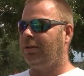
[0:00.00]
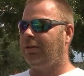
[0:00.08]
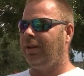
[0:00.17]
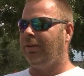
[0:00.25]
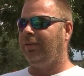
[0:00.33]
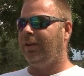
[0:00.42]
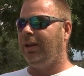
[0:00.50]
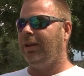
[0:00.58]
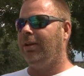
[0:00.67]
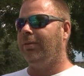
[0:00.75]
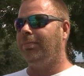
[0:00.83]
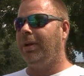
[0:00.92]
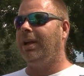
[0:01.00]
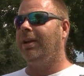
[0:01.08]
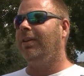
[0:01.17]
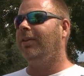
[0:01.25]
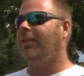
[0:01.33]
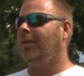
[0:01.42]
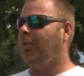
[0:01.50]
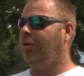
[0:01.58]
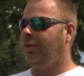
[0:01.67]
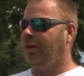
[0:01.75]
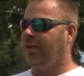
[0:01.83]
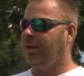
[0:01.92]
Disney, being a Disney
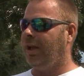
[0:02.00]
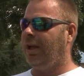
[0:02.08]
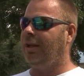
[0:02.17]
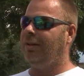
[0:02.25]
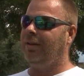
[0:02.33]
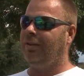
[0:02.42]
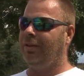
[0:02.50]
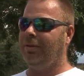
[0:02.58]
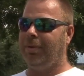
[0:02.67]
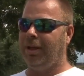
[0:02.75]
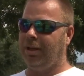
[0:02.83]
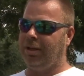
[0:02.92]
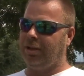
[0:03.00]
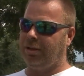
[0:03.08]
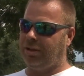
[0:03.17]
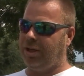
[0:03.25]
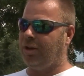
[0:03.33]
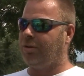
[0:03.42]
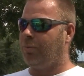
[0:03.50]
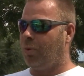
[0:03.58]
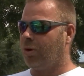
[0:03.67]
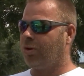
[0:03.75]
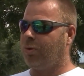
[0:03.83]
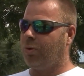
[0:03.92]
movie and Disney being geared
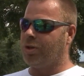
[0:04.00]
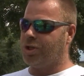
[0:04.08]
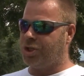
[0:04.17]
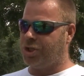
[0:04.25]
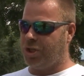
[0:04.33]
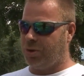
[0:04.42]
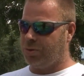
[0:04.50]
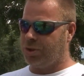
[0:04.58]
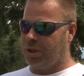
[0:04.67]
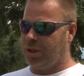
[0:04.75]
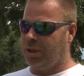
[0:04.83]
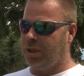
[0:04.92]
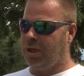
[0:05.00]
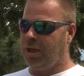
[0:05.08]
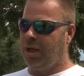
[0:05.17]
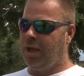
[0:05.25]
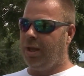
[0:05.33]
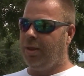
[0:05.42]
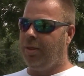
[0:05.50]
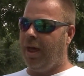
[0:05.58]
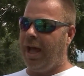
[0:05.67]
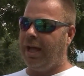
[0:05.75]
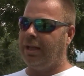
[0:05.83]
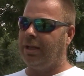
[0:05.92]
more towards children,
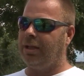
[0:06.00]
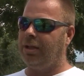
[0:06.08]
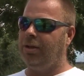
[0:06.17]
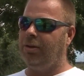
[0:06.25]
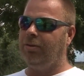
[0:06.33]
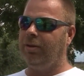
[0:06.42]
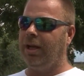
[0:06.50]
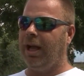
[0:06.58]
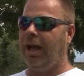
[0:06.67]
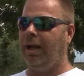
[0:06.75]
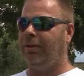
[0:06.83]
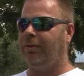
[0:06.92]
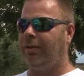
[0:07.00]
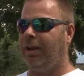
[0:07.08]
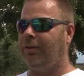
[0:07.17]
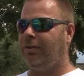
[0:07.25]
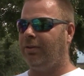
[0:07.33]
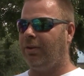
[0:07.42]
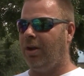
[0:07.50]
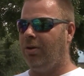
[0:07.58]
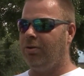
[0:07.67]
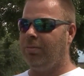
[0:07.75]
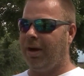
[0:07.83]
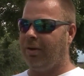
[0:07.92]
that using a house that's owned by